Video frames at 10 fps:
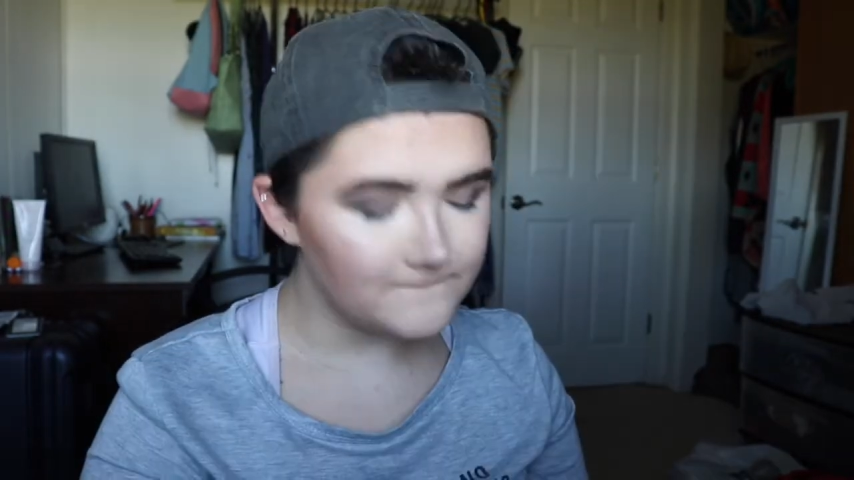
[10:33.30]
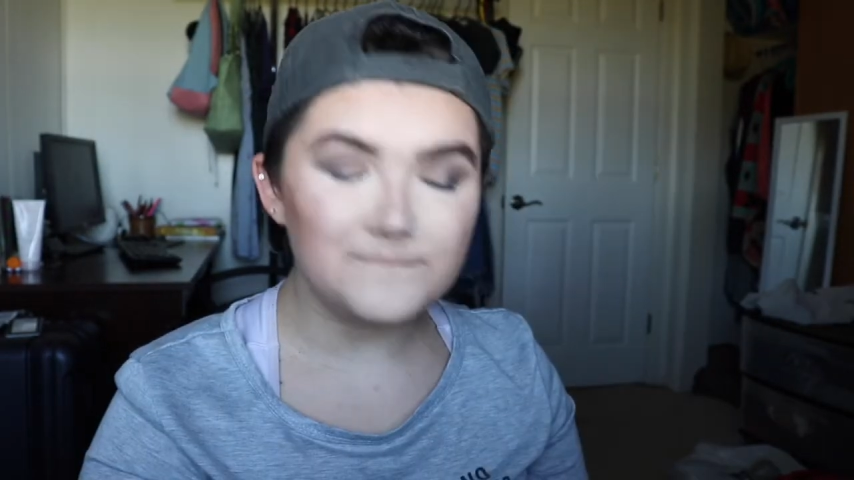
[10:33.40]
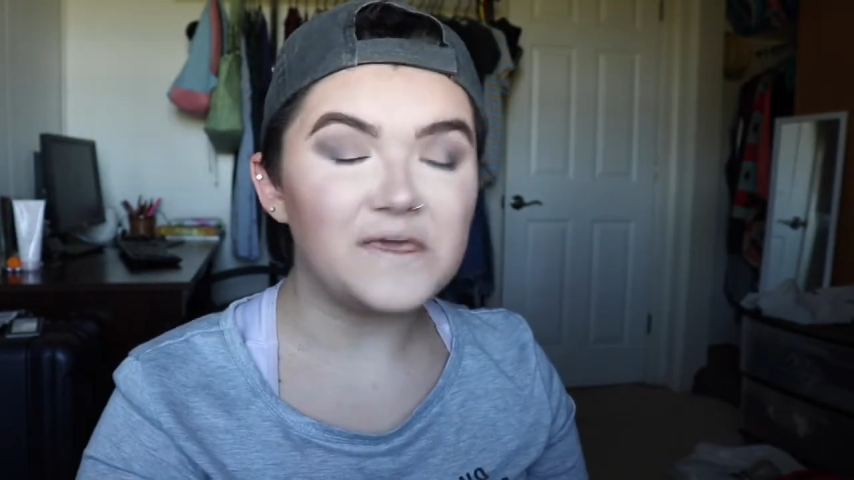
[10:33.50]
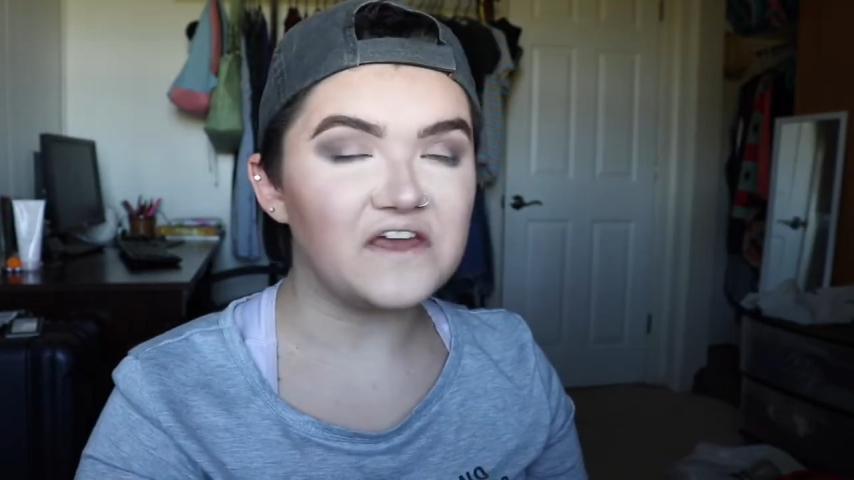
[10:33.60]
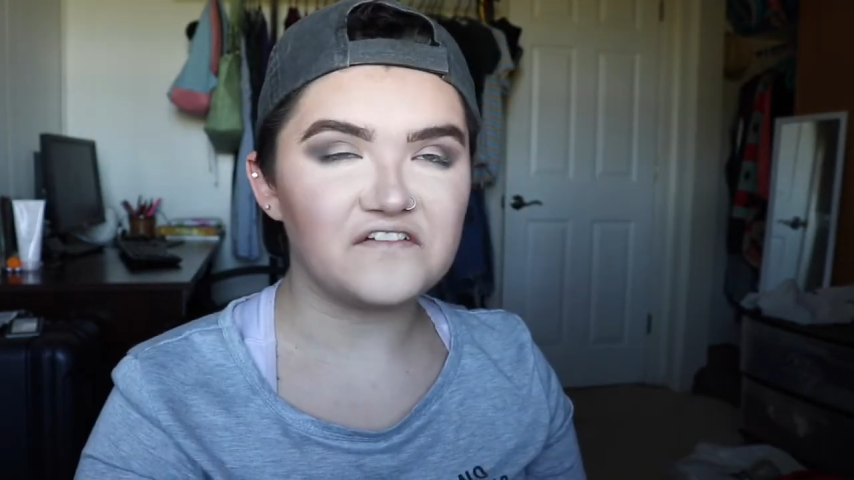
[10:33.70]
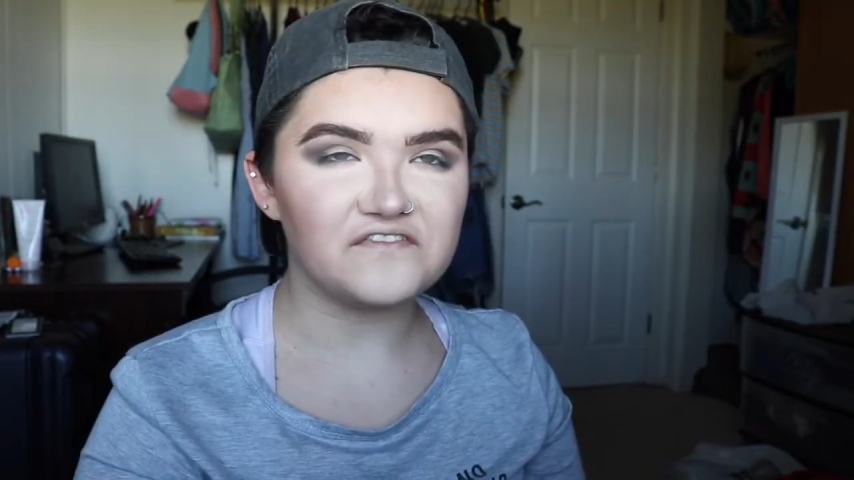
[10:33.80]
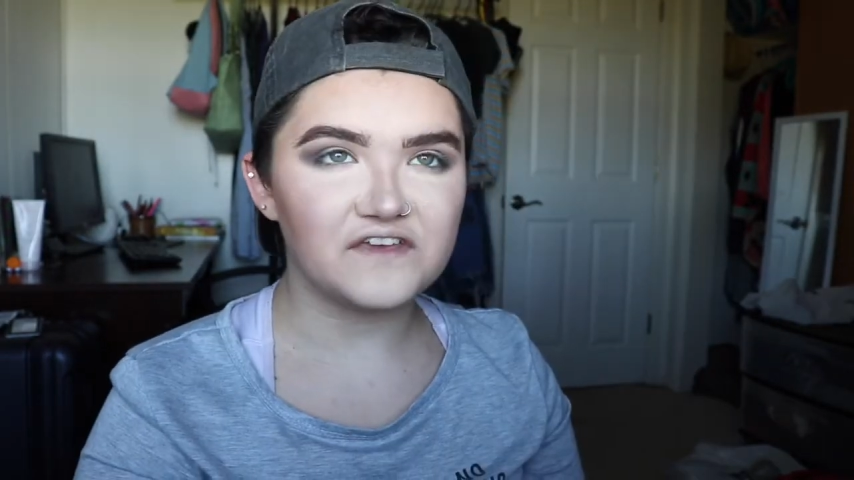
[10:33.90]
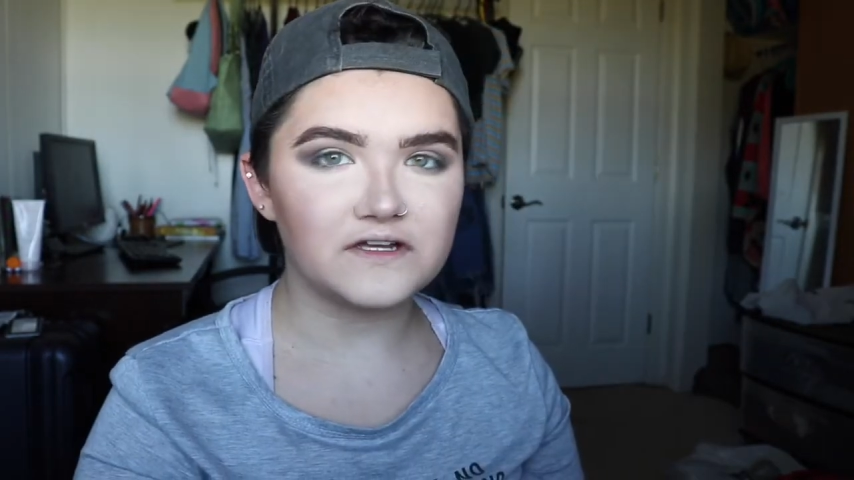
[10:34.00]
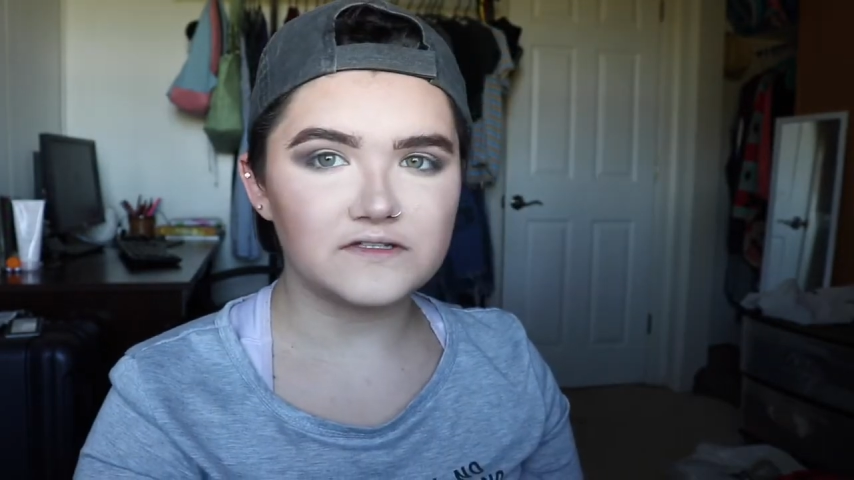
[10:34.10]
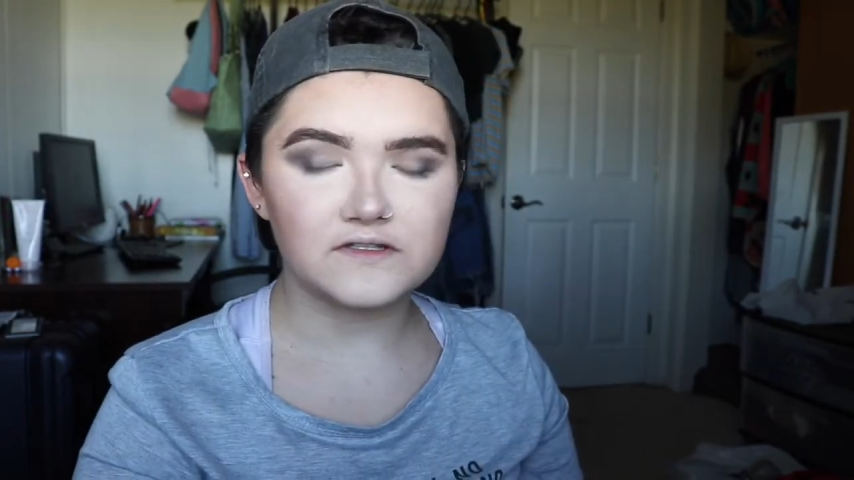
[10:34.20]

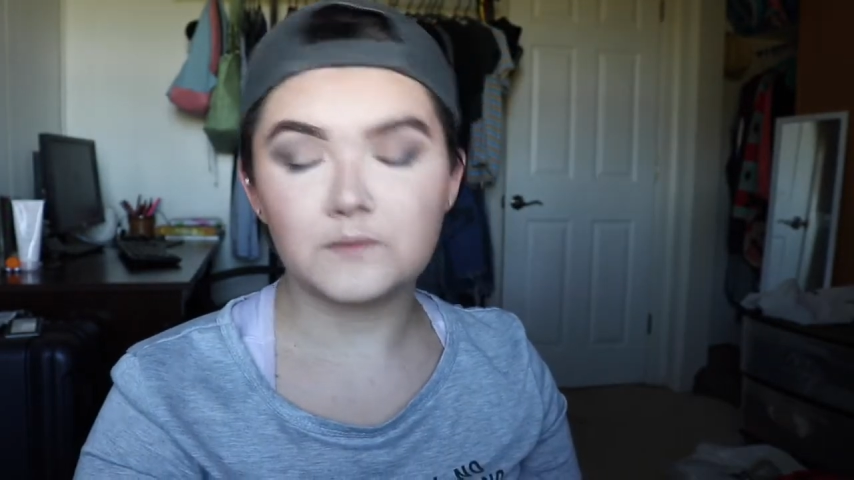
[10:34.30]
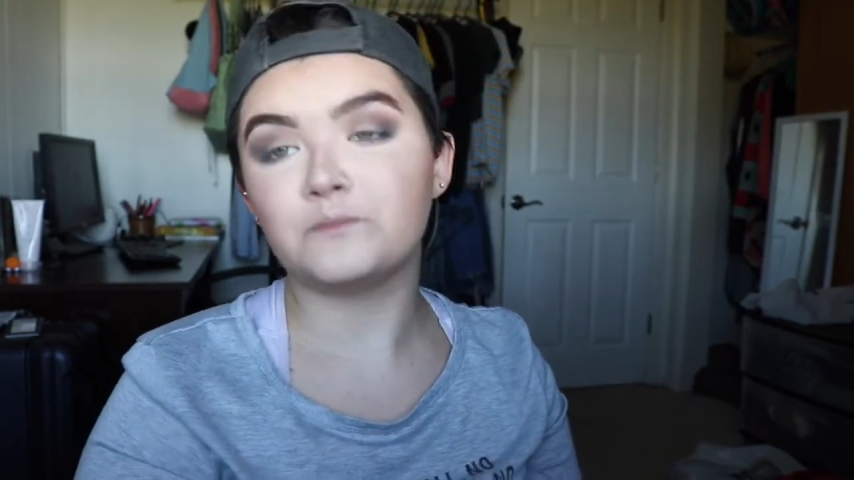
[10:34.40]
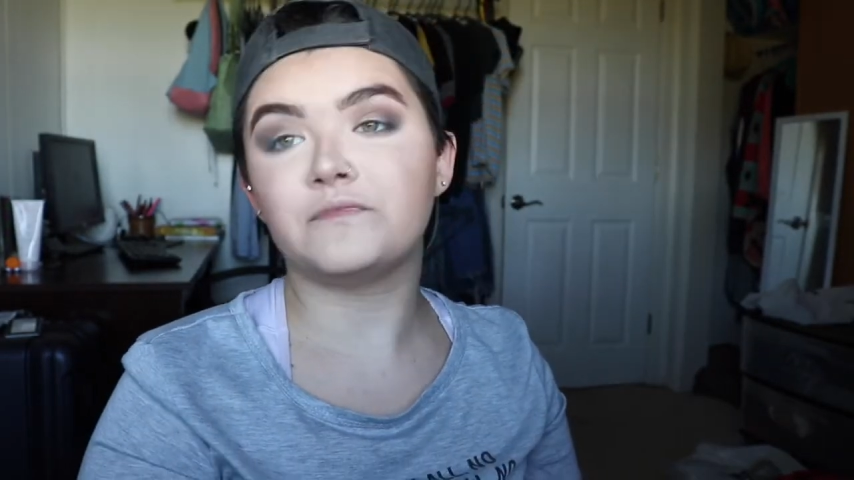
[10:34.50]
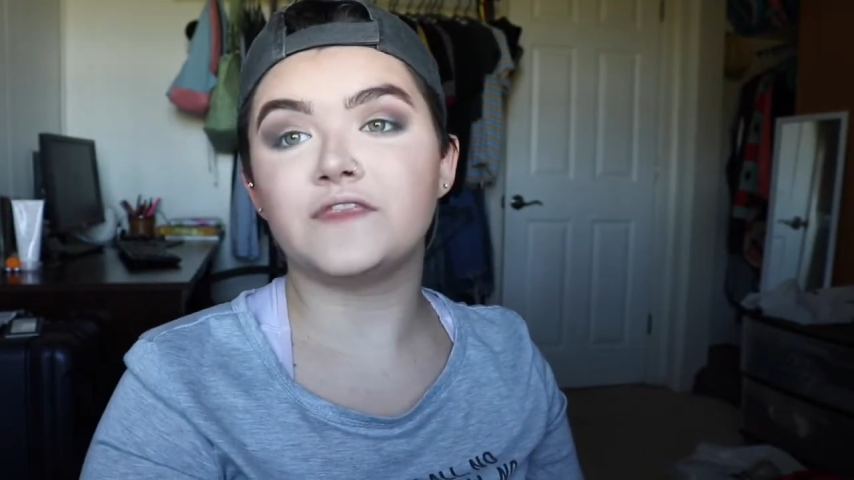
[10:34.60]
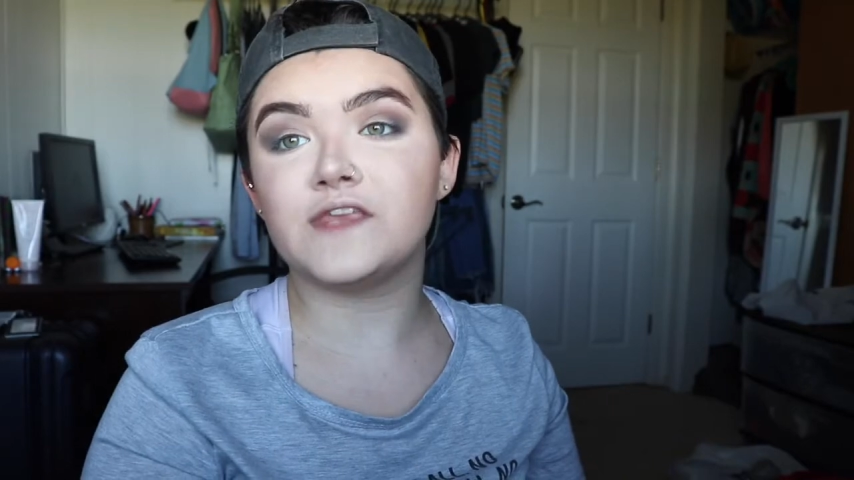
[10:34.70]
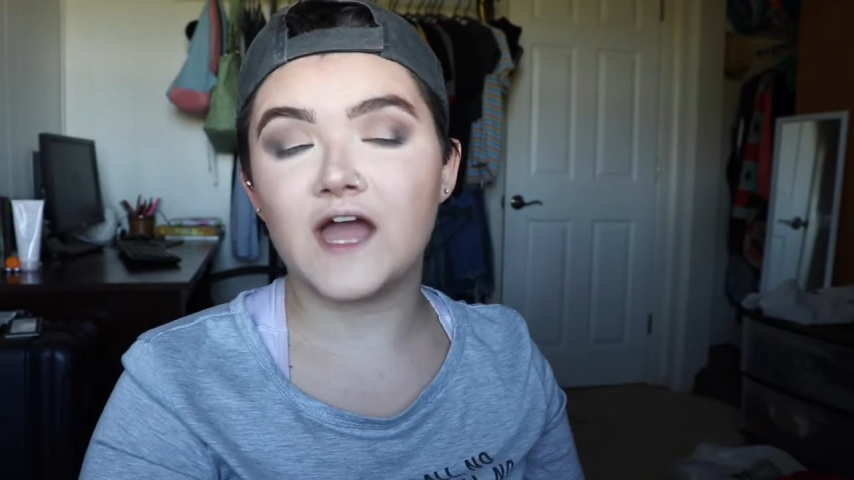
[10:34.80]
Perfect. The